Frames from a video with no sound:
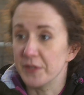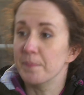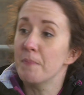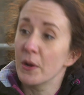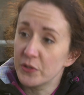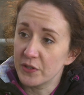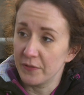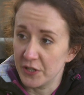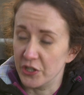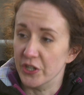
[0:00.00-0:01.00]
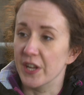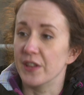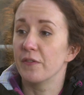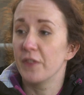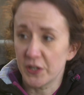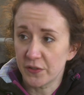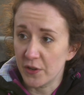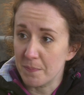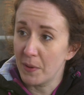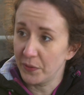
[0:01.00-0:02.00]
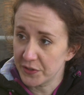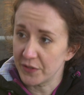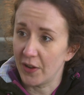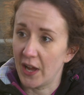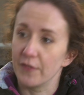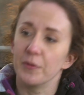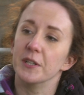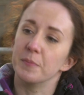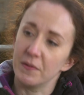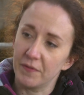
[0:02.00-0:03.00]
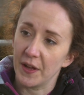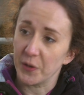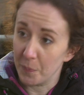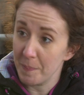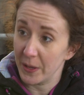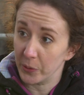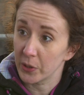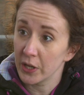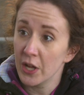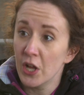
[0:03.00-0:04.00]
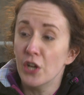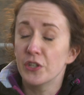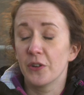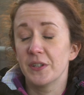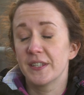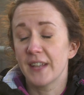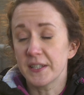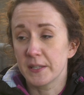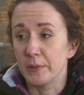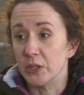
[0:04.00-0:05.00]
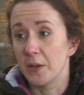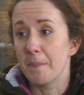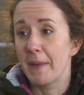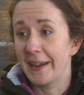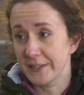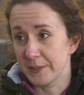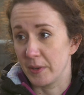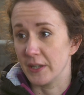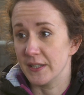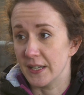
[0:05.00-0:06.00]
is most efficient in the first few months of life when it's been fed on milk, so it's sensible to maximise